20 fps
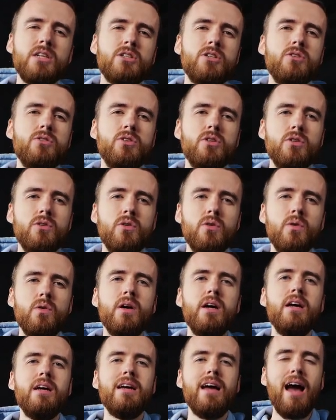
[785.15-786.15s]
to do
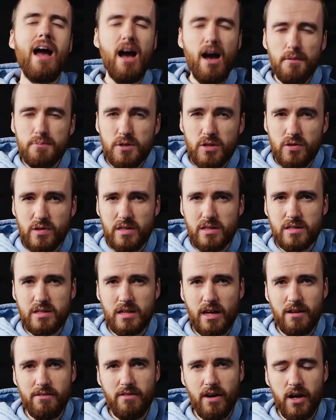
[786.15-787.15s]
absolutely
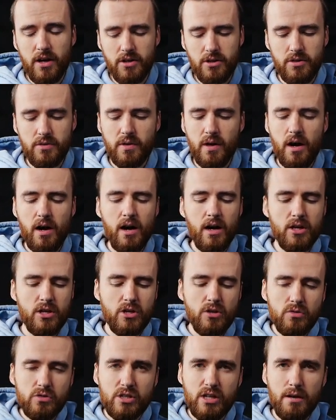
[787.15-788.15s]
insane value,
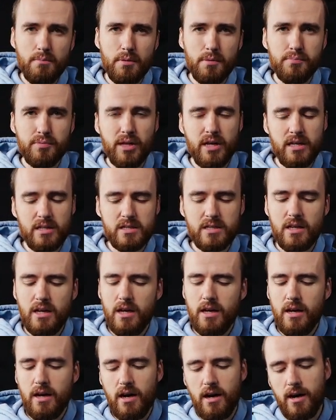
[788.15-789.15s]
huge tempo plays,
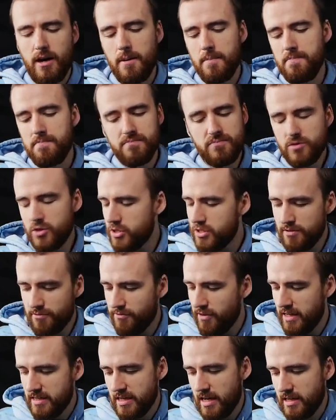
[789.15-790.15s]
just a
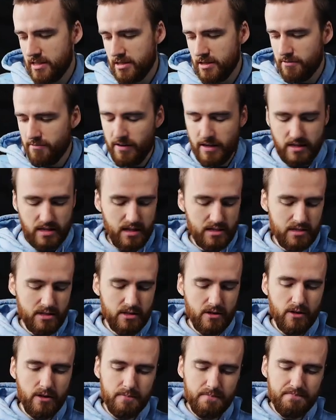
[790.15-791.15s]
fantastic, fantastic
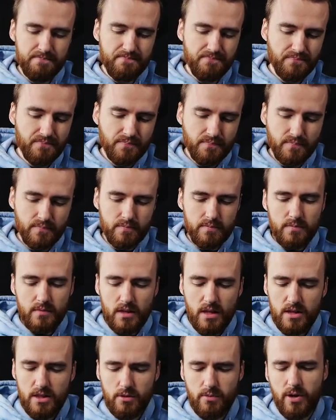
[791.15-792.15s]
card.
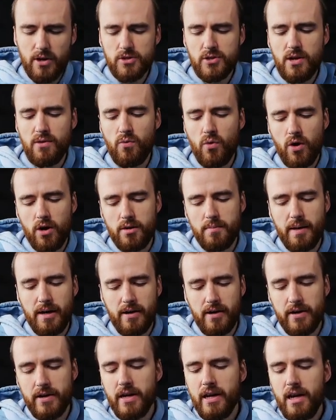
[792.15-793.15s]
Then we also have Water
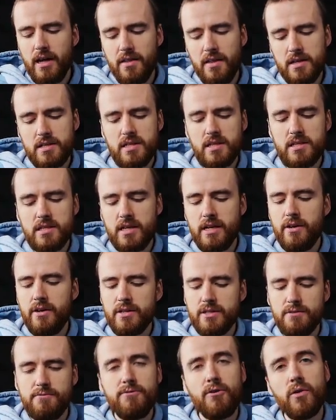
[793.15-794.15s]
Barrier. This is in here
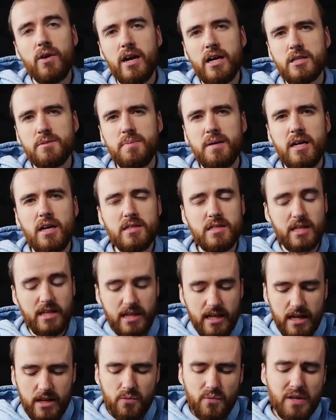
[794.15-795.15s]
as a 4X because,
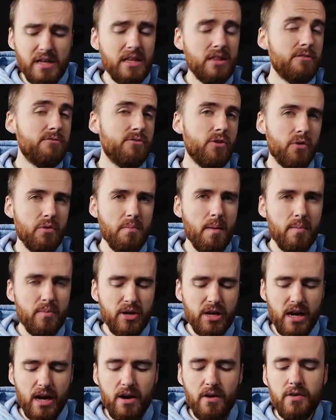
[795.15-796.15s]
again, we need the floating
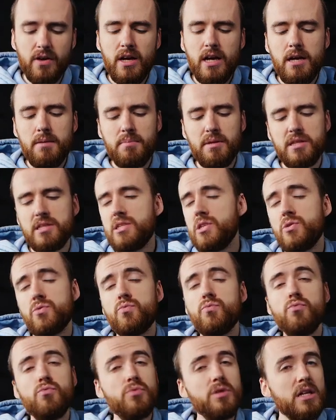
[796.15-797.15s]
memory count, but this is
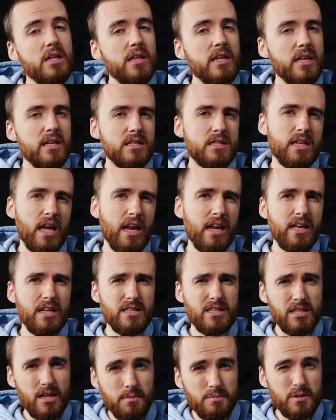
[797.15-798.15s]
really insane
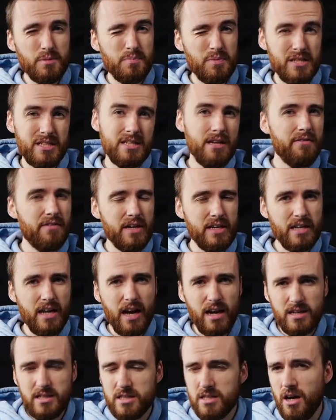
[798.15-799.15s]
against some specific
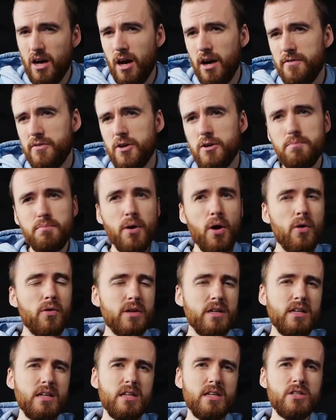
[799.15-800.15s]
decks. If your
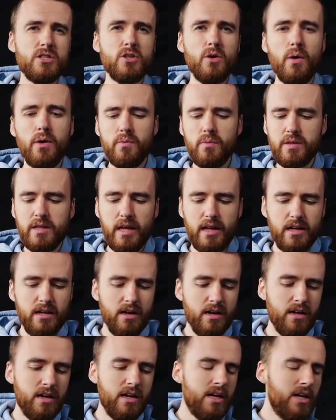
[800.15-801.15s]
opponent is going with like
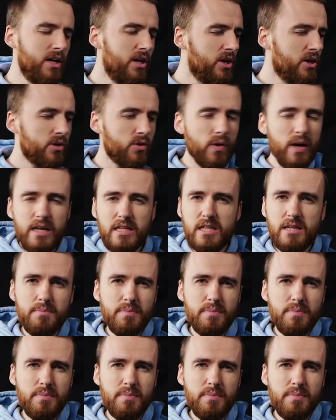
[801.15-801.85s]
a crazy